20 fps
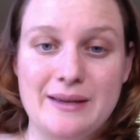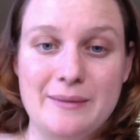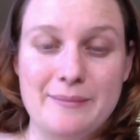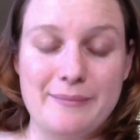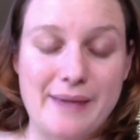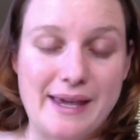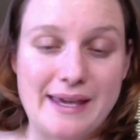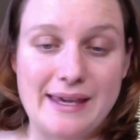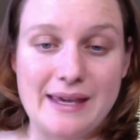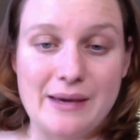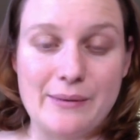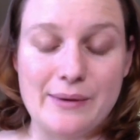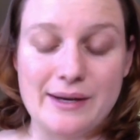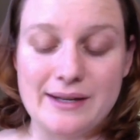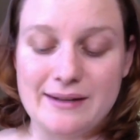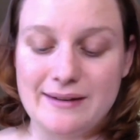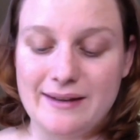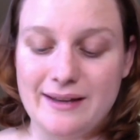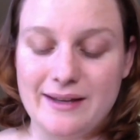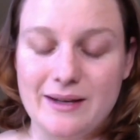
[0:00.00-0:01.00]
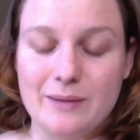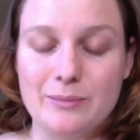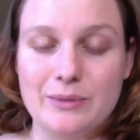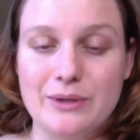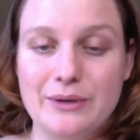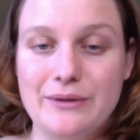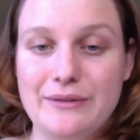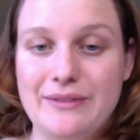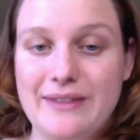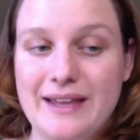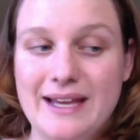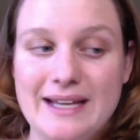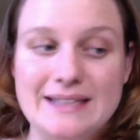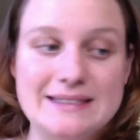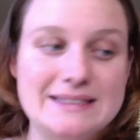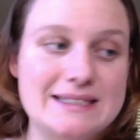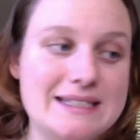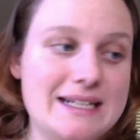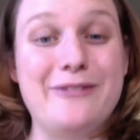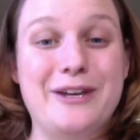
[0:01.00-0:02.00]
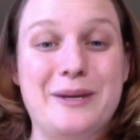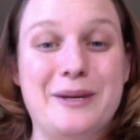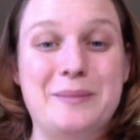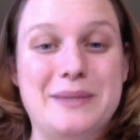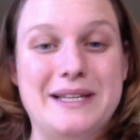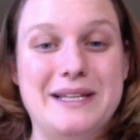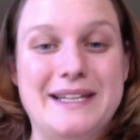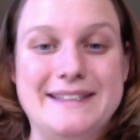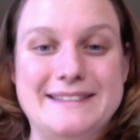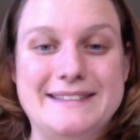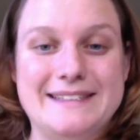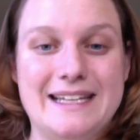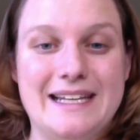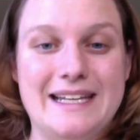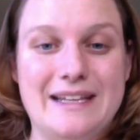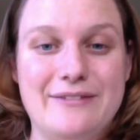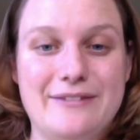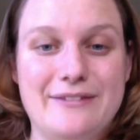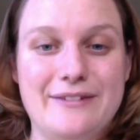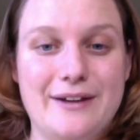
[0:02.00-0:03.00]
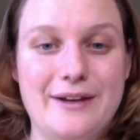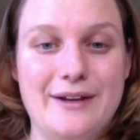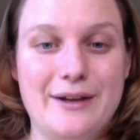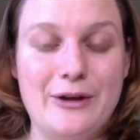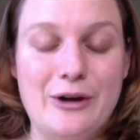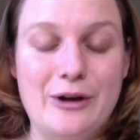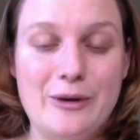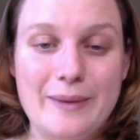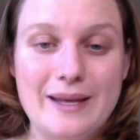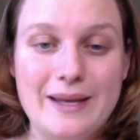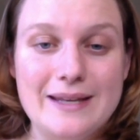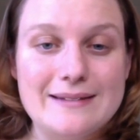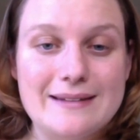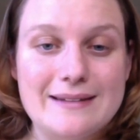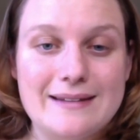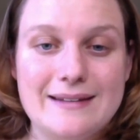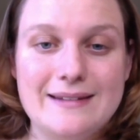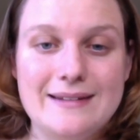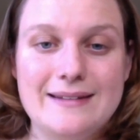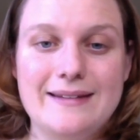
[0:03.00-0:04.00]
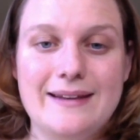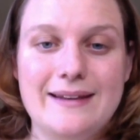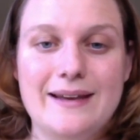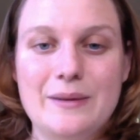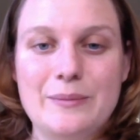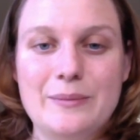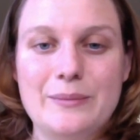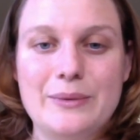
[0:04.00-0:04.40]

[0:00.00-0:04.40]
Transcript: making one and upload that. You can please leave a comment down